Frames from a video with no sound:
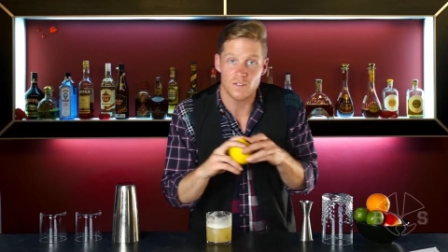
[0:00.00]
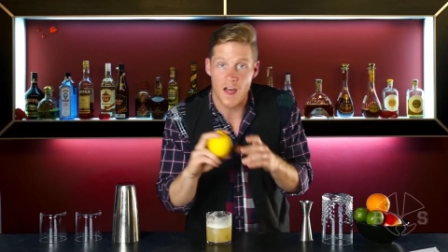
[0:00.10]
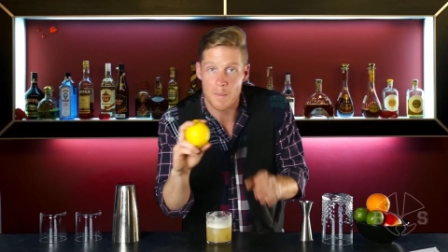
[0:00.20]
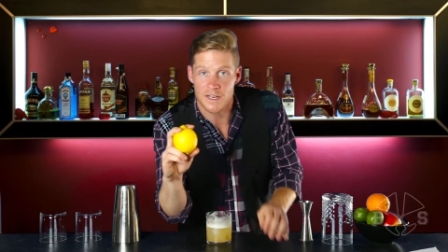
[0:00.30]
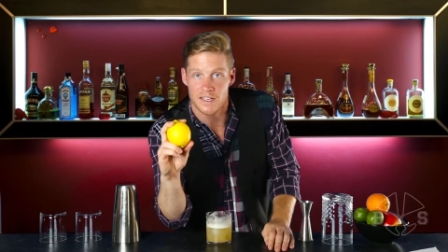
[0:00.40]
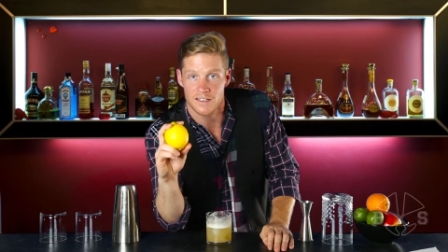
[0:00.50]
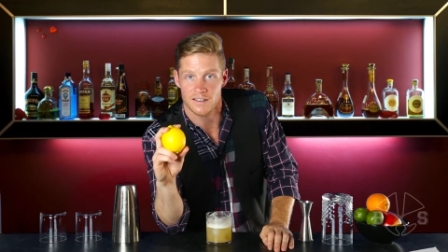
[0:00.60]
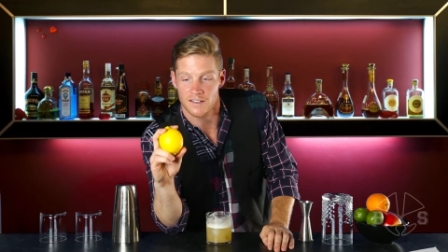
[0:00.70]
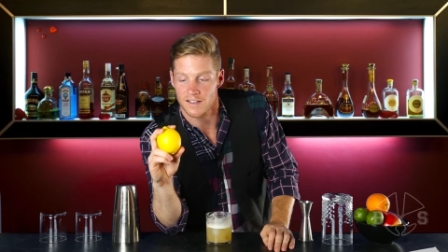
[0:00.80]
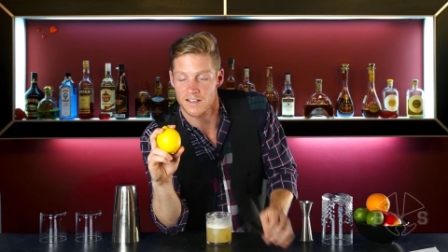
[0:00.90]
lemonine,
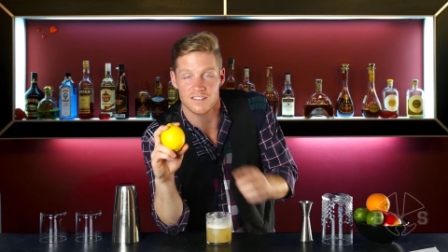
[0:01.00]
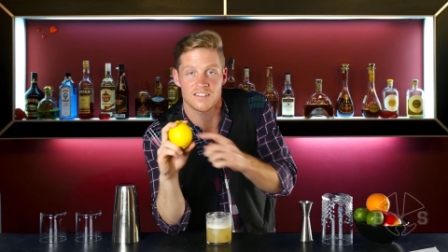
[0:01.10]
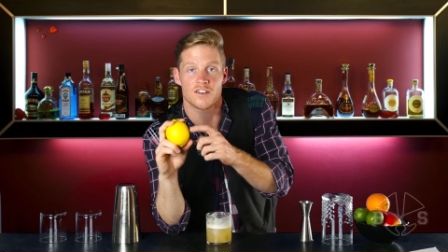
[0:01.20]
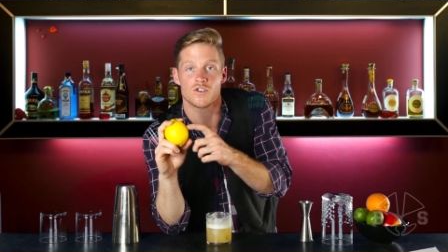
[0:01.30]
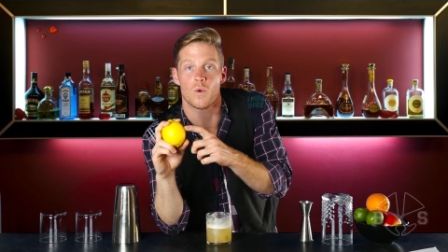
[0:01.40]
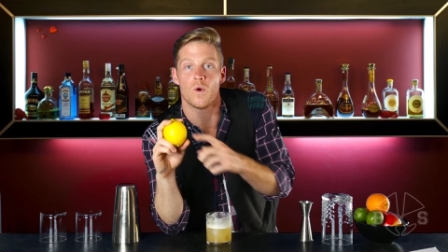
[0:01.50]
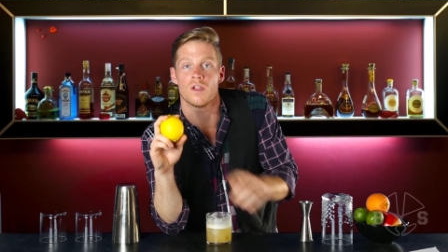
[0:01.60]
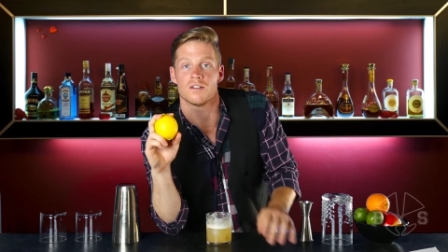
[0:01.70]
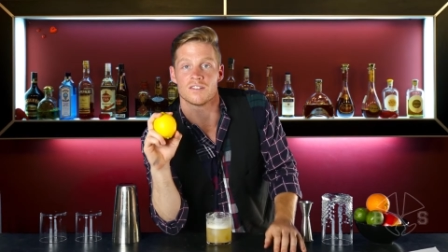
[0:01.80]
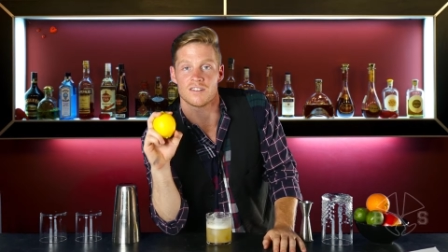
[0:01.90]
an essential
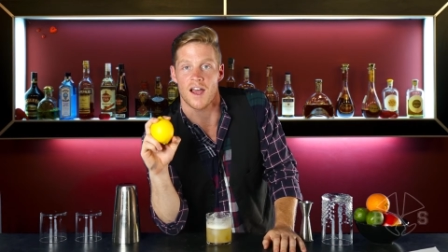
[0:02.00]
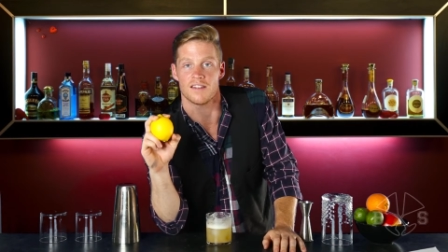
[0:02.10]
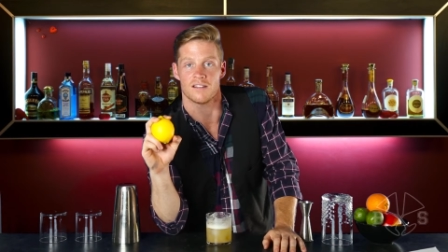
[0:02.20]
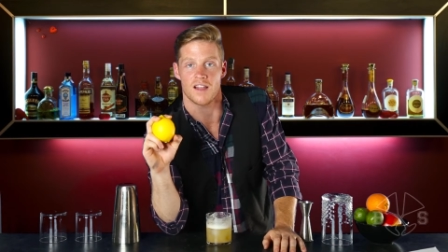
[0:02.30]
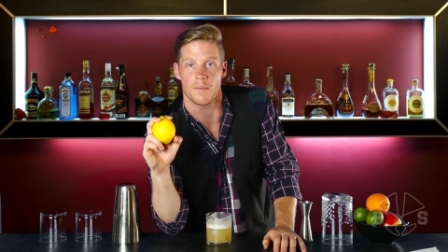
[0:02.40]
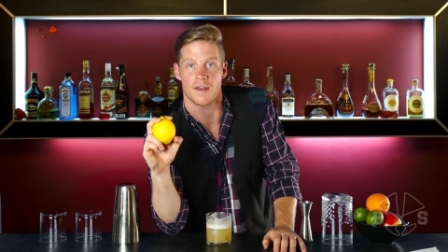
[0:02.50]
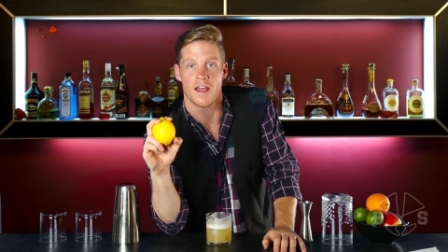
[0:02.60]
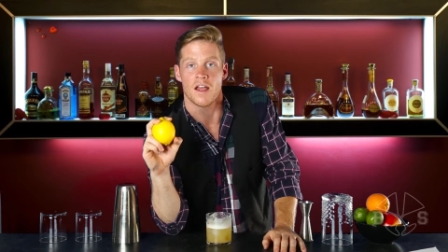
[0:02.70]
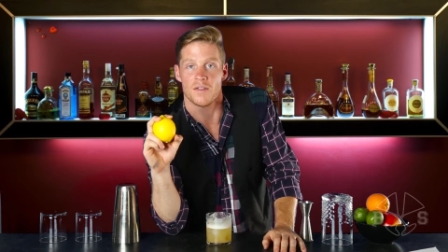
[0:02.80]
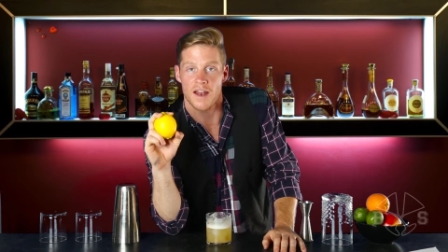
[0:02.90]
oil inside the lemon
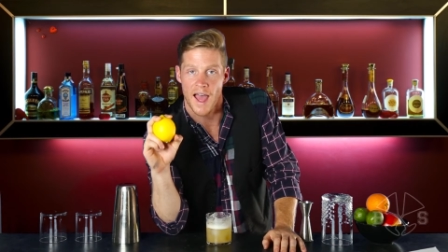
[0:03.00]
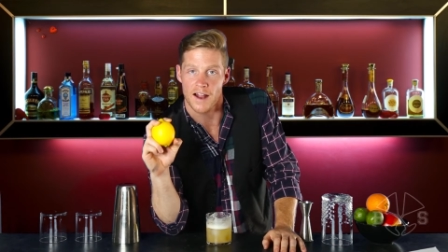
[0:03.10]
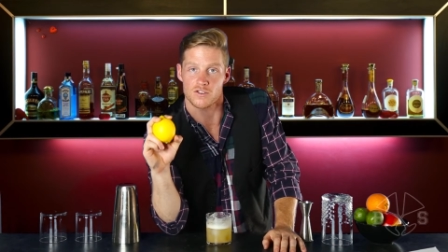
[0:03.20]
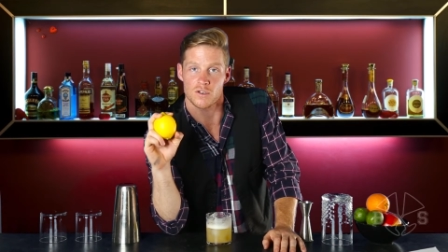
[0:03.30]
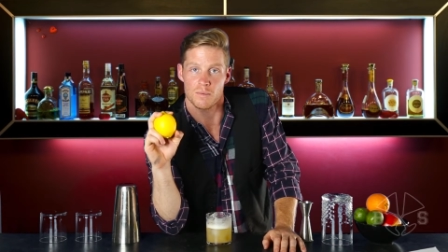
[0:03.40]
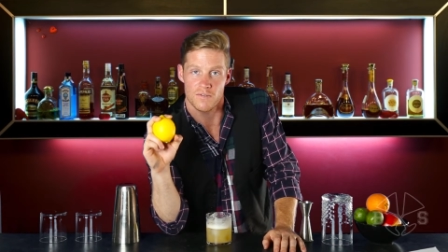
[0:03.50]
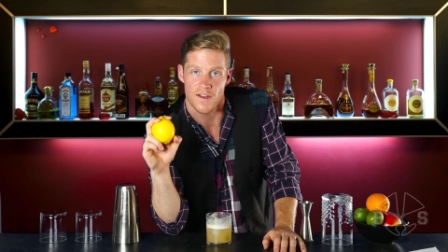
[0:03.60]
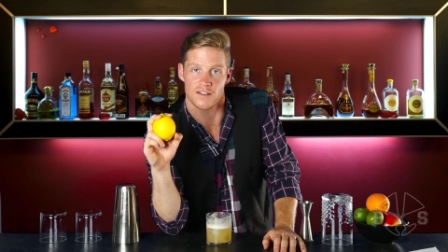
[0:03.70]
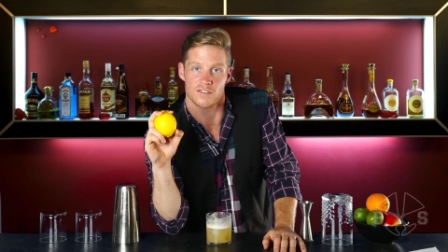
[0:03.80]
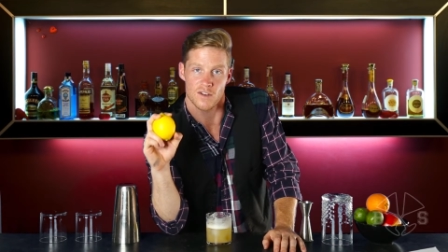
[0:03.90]
that actually prevents